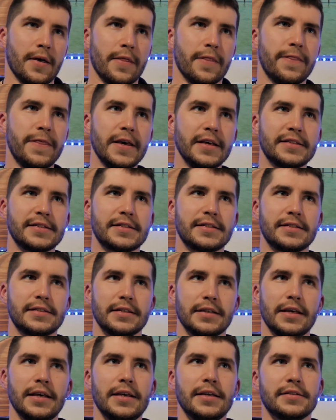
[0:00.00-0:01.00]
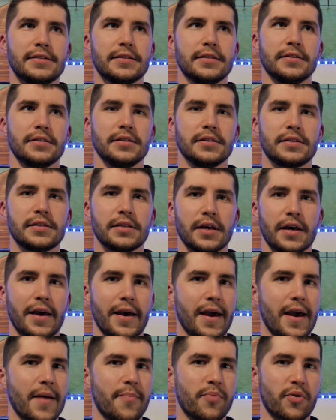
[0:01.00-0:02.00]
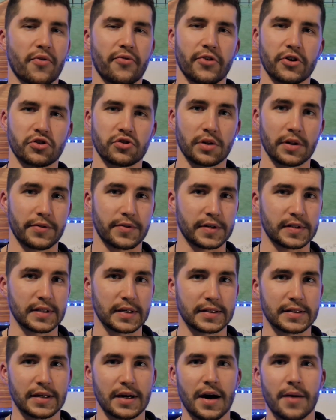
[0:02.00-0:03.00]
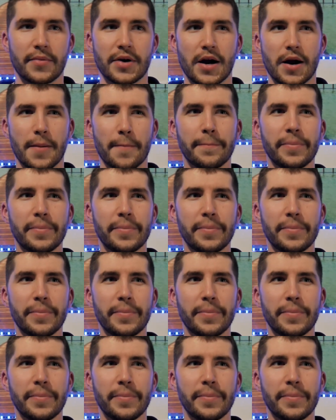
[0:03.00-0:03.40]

This isn't a professional 360 camera,